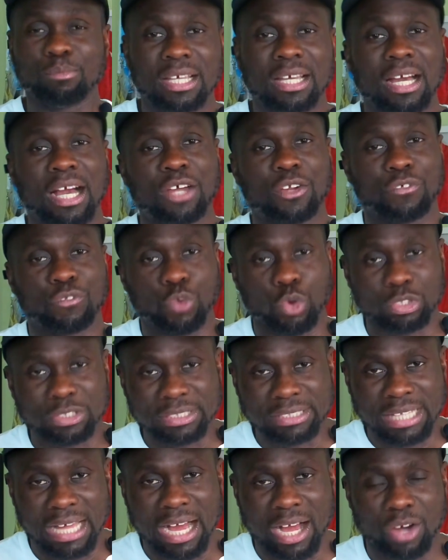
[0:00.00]
And of course,
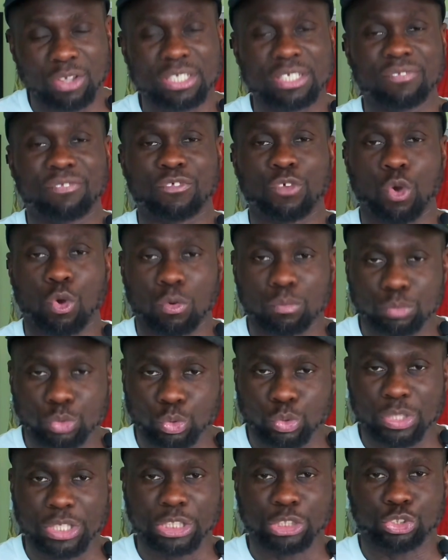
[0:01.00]
now they've come
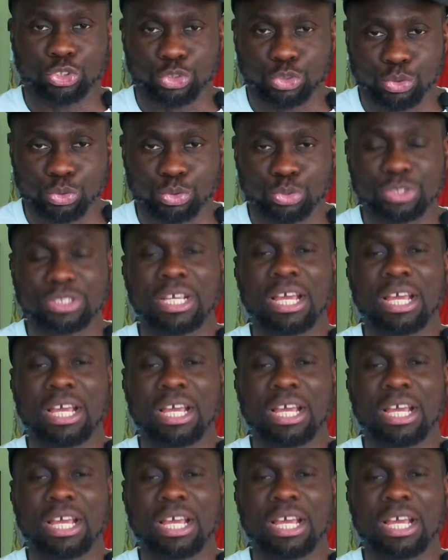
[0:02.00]
to a truce,